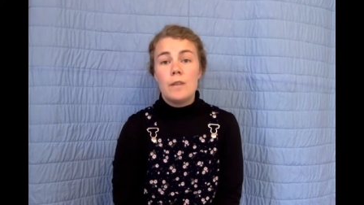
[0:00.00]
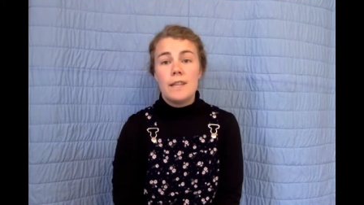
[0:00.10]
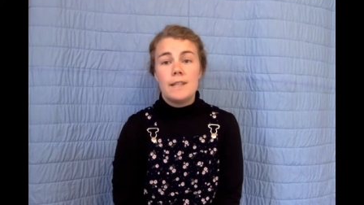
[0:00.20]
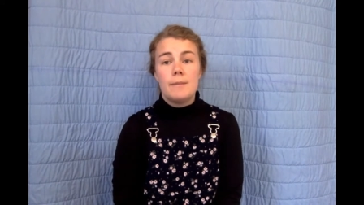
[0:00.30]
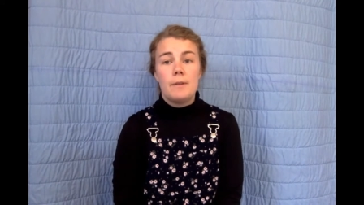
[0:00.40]

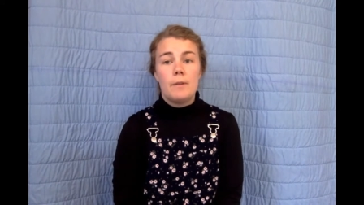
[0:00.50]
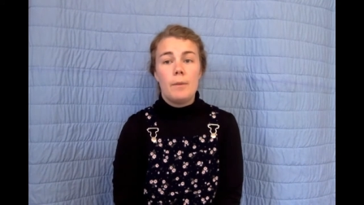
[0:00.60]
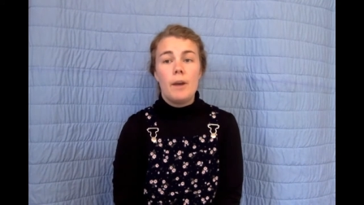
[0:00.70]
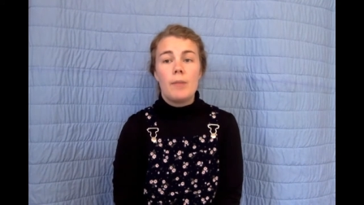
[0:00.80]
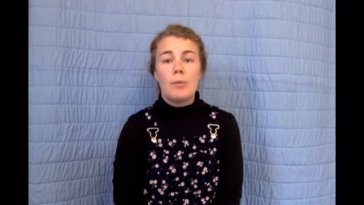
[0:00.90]
Testament of the
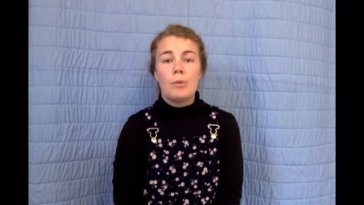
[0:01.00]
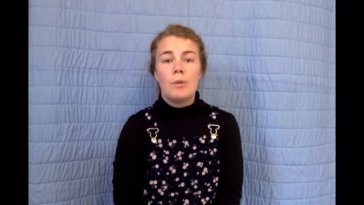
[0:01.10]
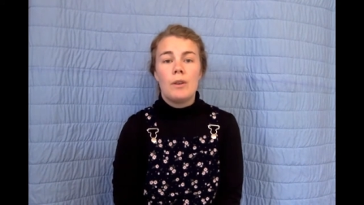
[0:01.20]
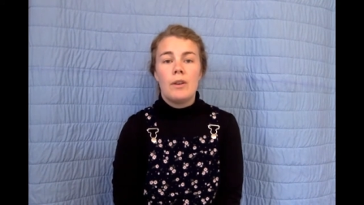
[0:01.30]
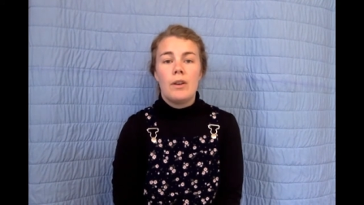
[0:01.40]
Bible.
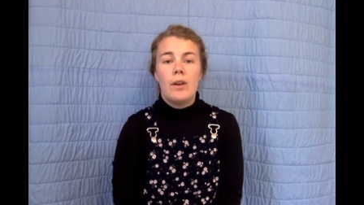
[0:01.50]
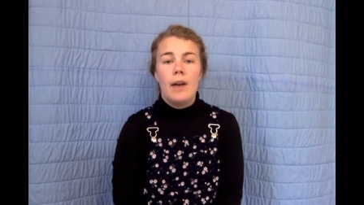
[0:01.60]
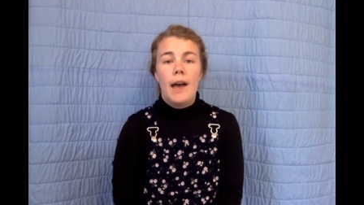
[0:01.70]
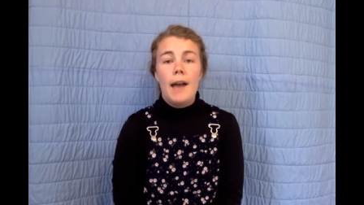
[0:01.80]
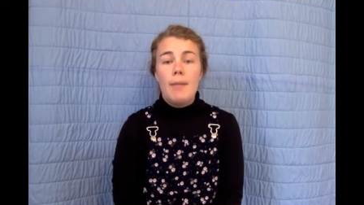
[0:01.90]

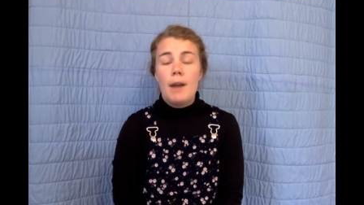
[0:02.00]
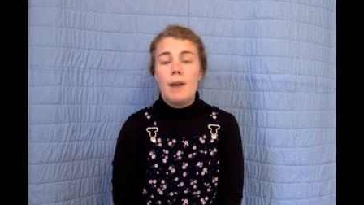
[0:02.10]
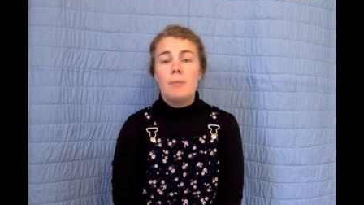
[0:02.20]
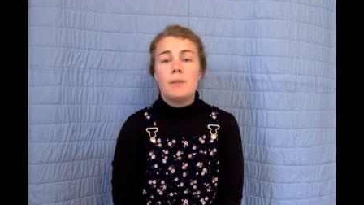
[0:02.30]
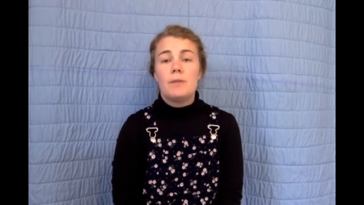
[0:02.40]

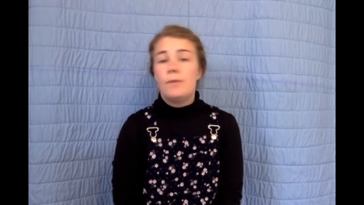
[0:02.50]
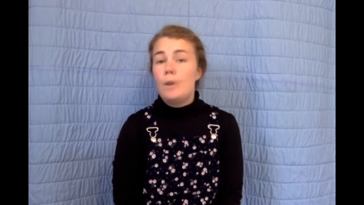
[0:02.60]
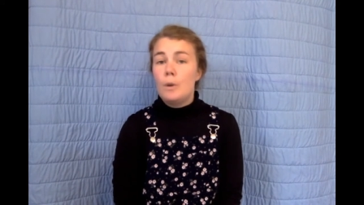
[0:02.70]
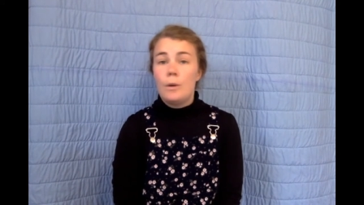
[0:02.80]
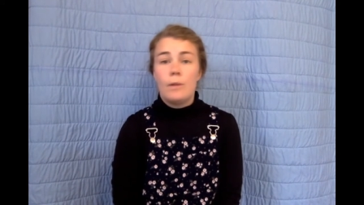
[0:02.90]
Abraham was a
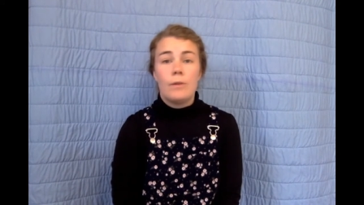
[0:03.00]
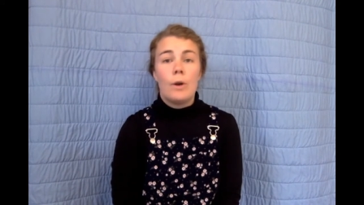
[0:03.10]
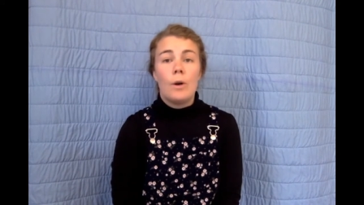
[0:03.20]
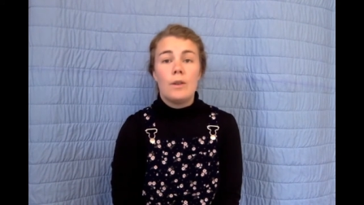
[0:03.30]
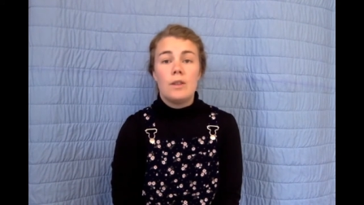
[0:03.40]
follower of
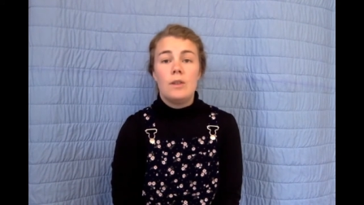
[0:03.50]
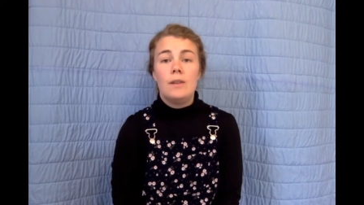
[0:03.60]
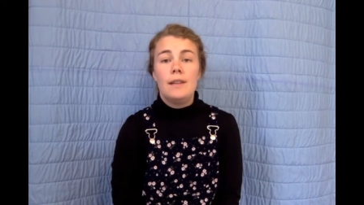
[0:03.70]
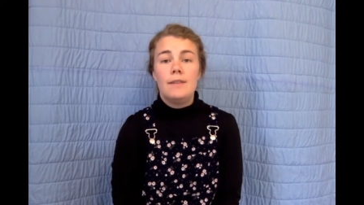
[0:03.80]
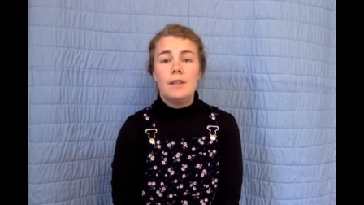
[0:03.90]
God who
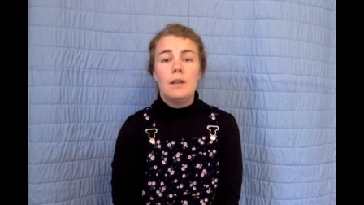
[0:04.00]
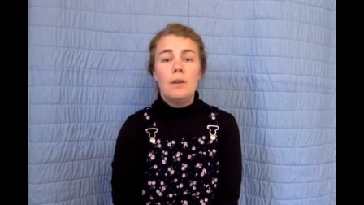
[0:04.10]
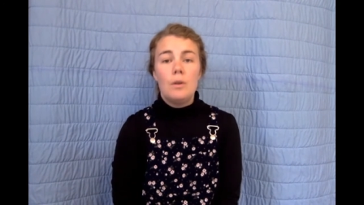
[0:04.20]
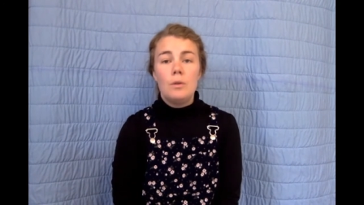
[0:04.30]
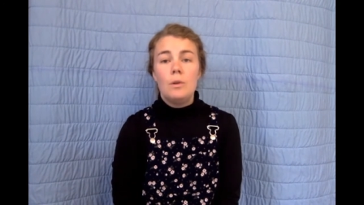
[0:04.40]
lived a
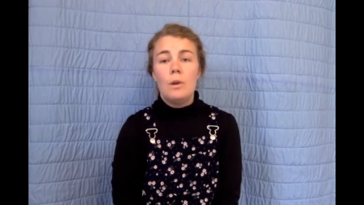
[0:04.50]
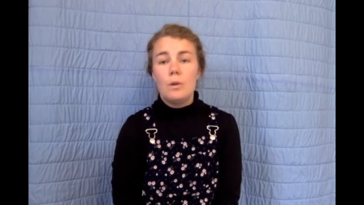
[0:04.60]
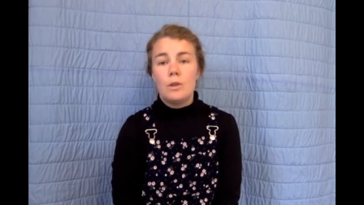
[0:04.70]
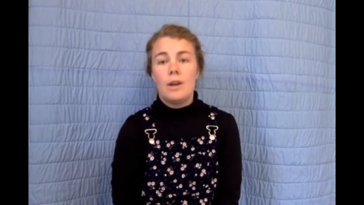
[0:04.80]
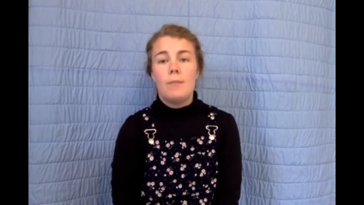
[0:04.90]
long,
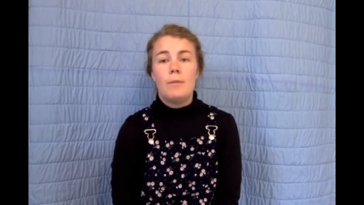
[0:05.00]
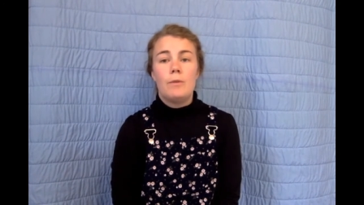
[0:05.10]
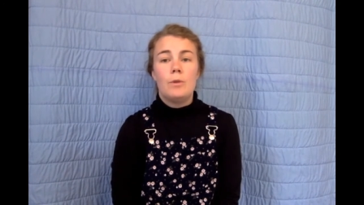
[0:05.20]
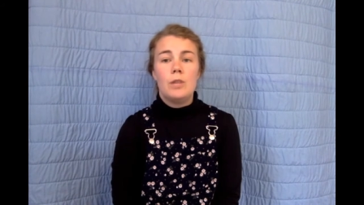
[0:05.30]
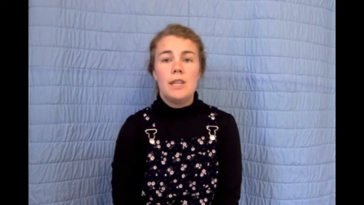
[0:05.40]
long time
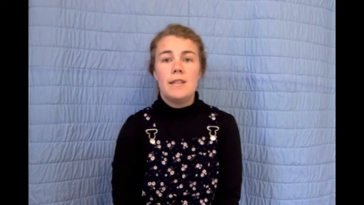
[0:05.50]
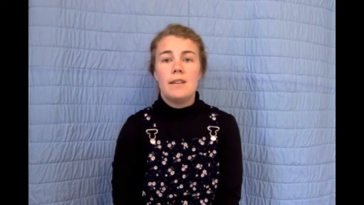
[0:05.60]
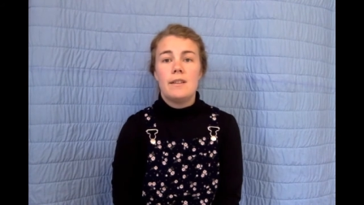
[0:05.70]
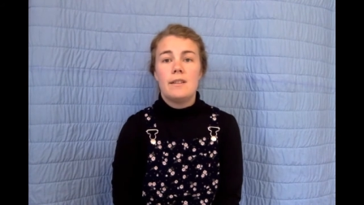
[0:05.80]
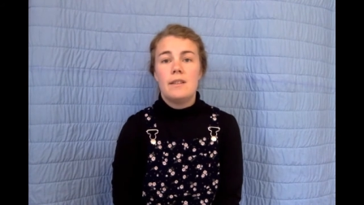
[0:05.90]
before
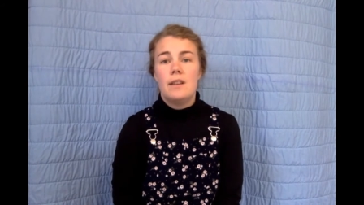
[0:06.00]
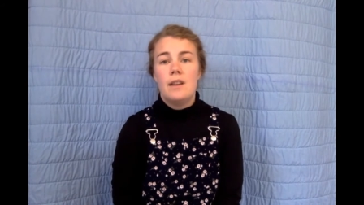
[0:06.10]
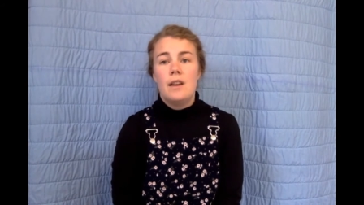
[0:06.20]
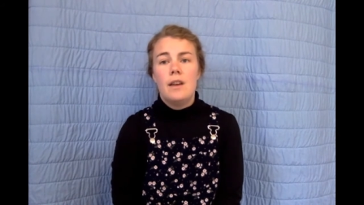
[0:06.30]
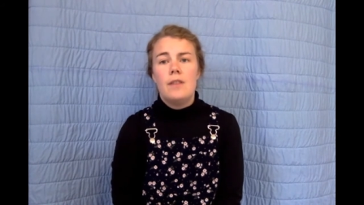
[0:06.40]
Jesus.
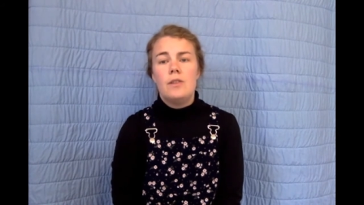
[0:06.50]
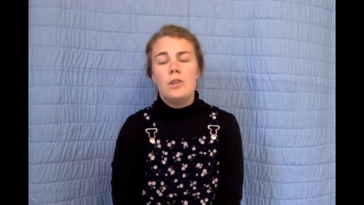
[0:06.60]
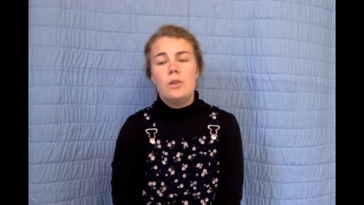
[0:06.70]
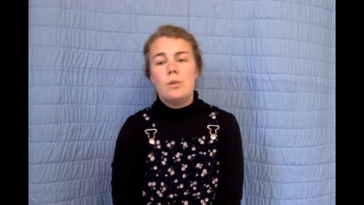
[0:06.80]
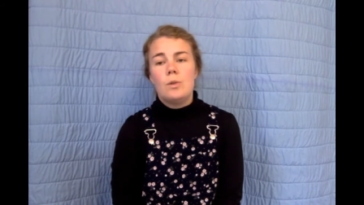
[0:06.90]
The
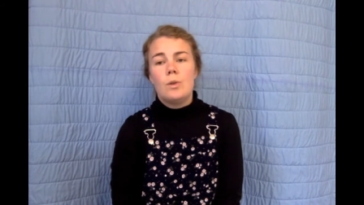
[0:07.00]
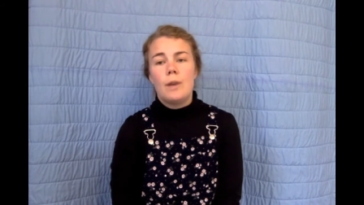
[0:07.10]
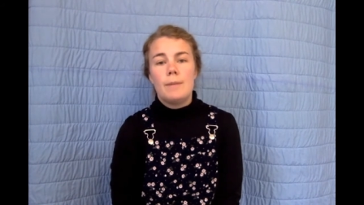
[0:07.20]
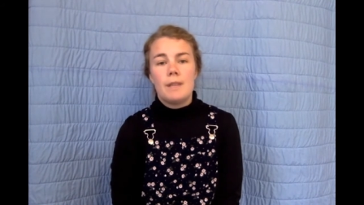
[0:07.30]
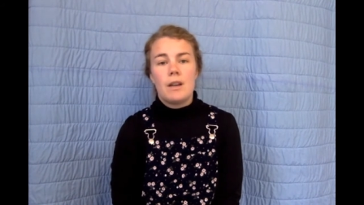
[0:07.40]
Jews saw
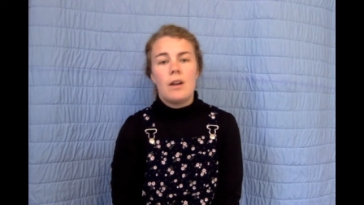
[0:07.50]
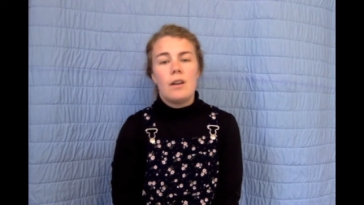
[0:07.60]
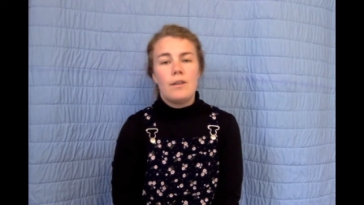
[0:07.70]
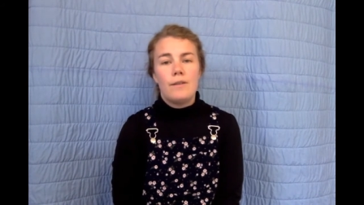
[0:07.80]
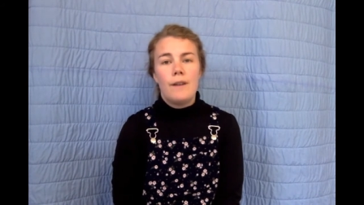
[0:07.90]
him as a kind
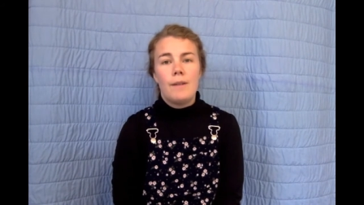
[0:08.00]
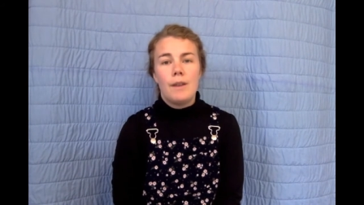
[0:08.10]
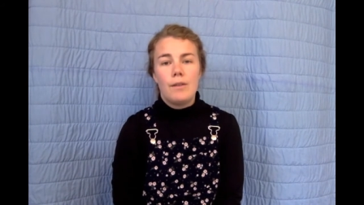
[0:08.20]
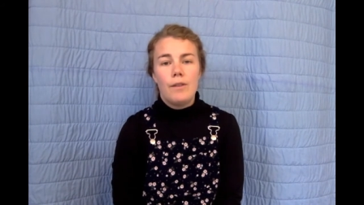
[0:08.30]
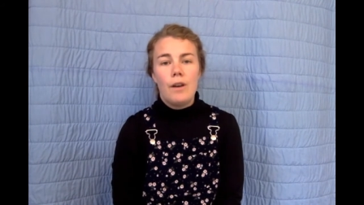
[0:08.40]
of
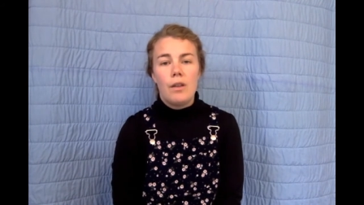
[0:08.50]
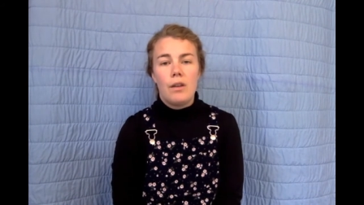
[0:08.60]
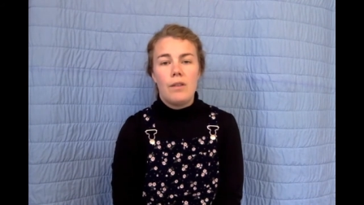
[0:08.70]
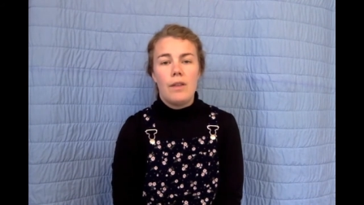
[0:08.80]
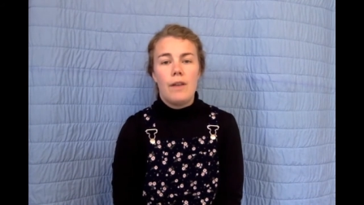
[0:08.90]
founding
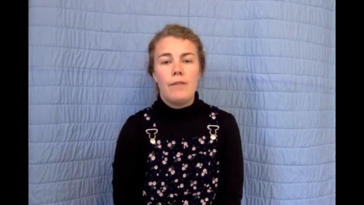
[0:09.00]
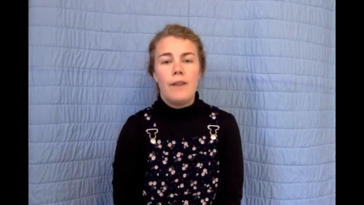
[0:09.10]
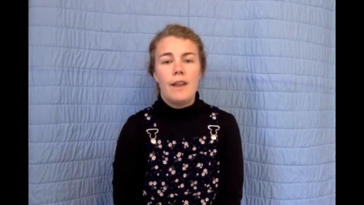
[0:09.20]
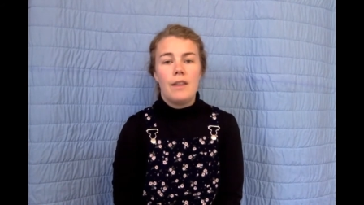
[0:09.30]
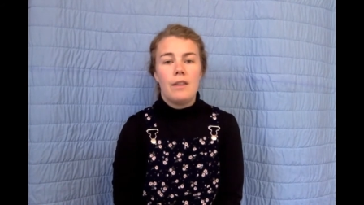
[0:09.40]
father of their
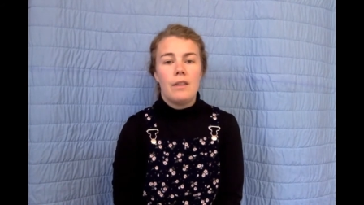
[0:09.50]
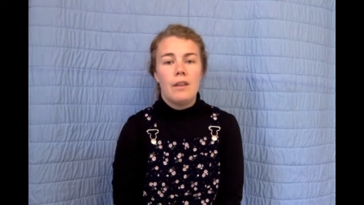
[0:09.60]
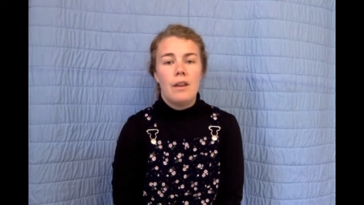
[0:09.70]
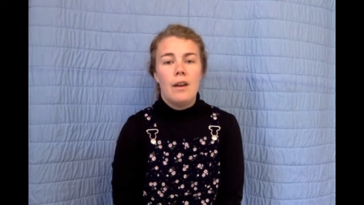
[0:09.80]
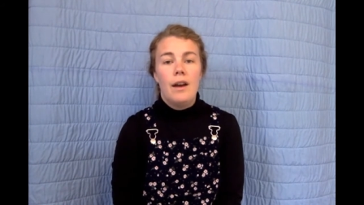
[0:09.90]
faith
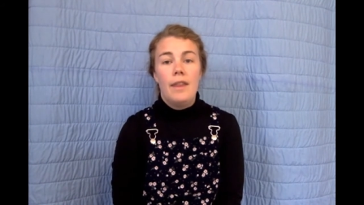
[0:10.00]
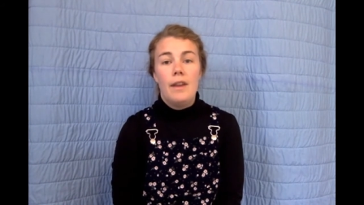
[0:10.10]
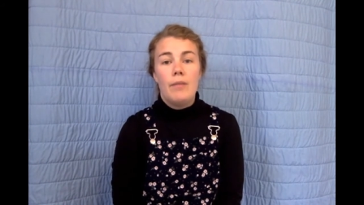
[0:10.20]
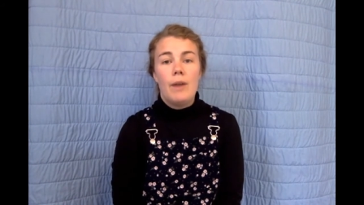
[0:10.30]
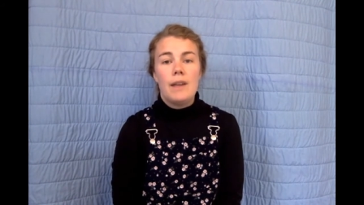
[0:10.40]
and
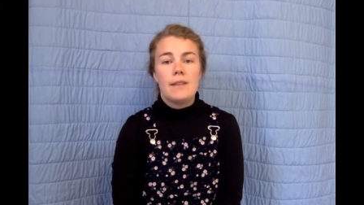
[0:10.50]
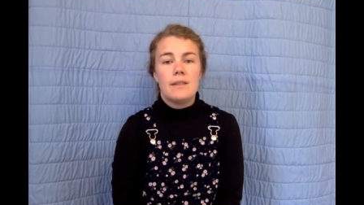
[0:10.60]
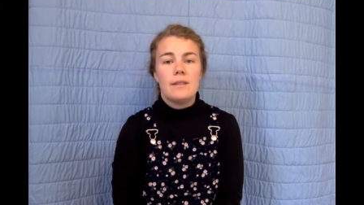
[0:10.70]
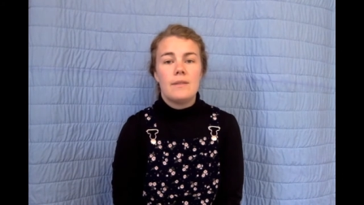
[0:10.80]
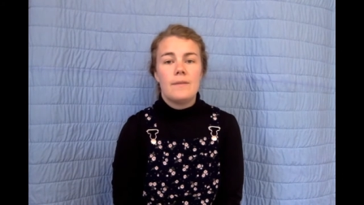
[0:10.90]
their race.